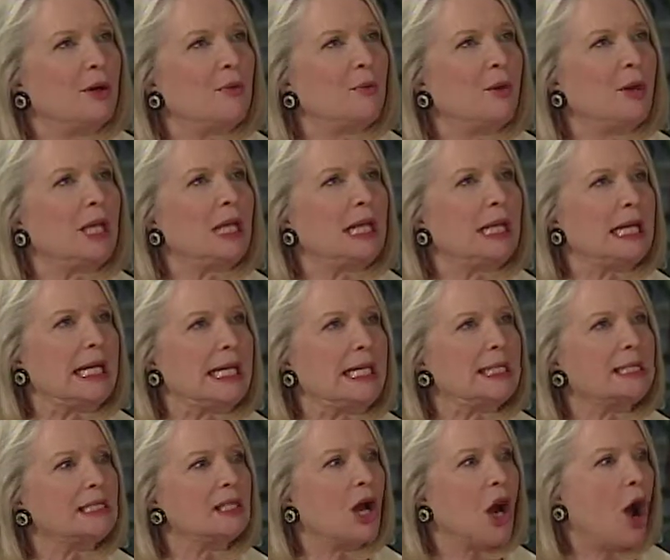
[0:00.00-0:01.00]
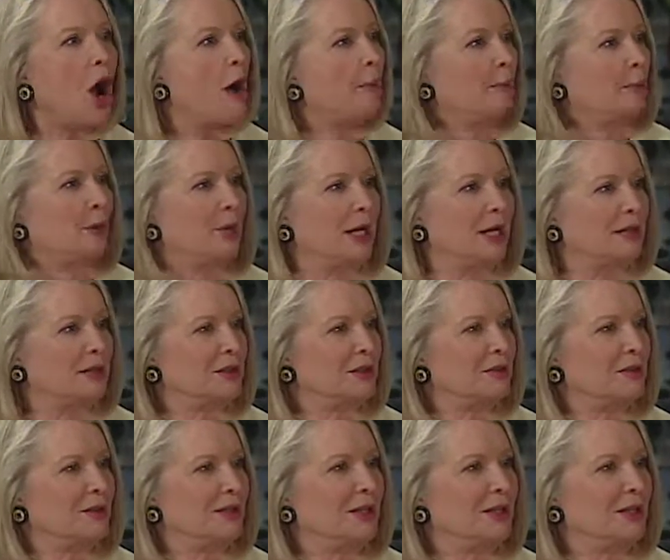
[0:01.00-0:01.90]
it really is complex.